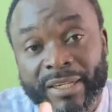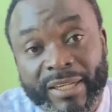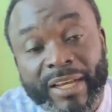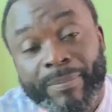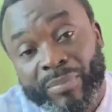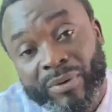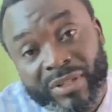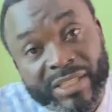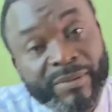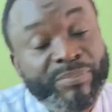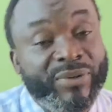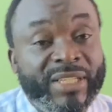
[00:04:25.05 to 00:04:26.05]
The Erbs
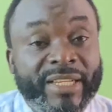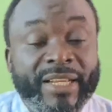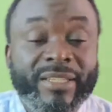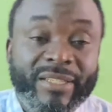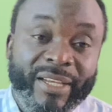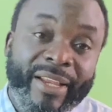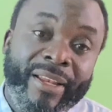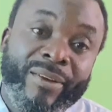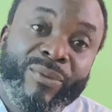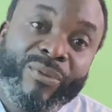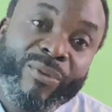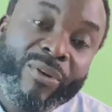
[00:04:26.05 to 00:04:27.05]
Palsy presents in
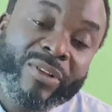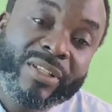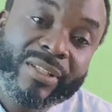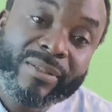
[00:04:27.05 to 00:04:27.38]
what